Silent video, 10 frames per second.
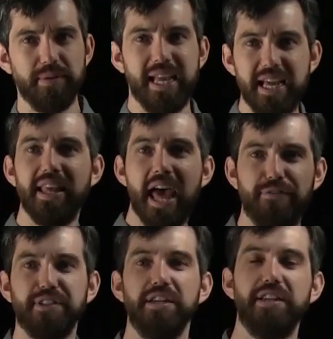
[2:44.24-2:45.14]
saying that f
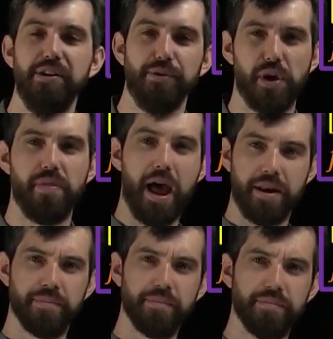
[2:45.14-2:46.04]
is continuous on that.
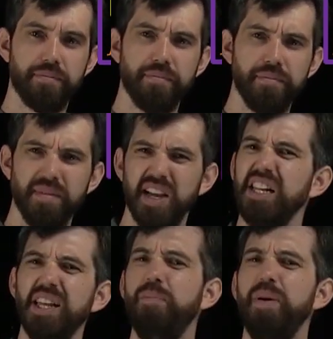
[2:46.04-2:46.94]
In a
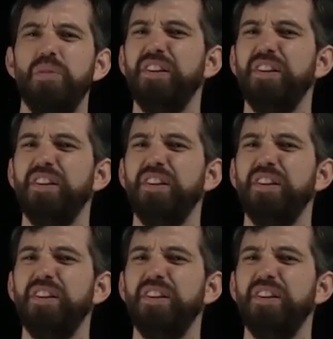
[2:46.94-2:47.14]
little bit we'll